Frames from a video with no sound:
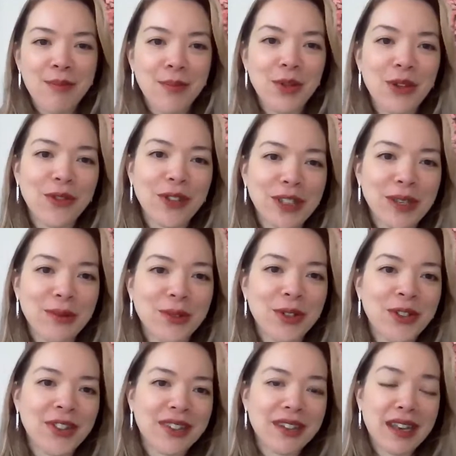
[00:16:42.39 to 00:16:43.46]
moving
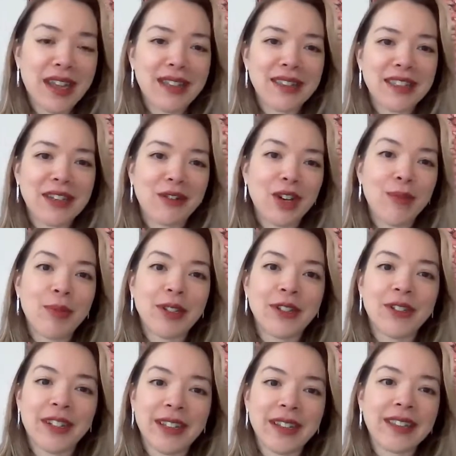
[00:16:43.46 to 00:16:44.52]
towards net zero
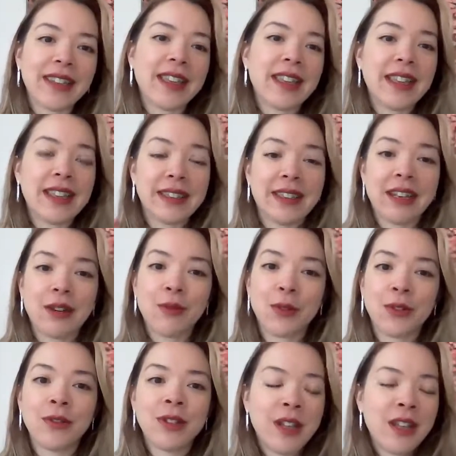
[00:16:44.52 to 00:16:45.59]
buildings is that it
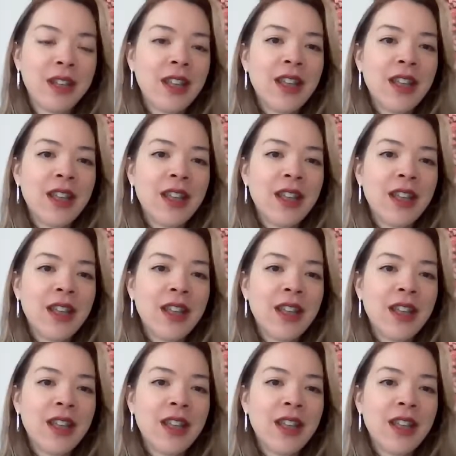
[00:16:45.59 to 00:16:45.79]
will